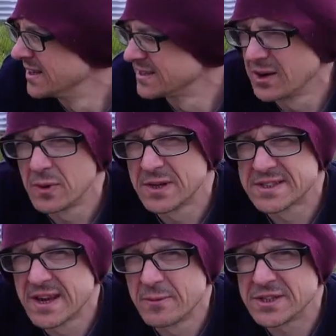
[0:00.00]
So we'll
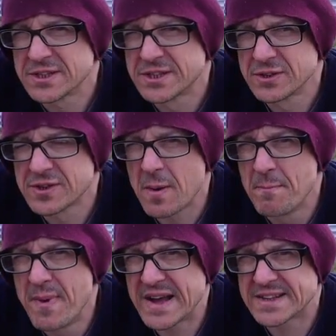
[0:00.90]
see which does
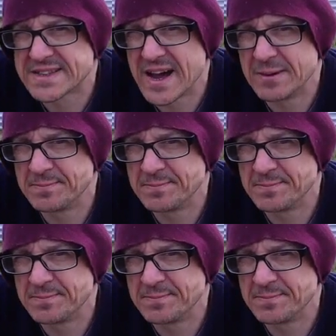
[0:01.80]
better.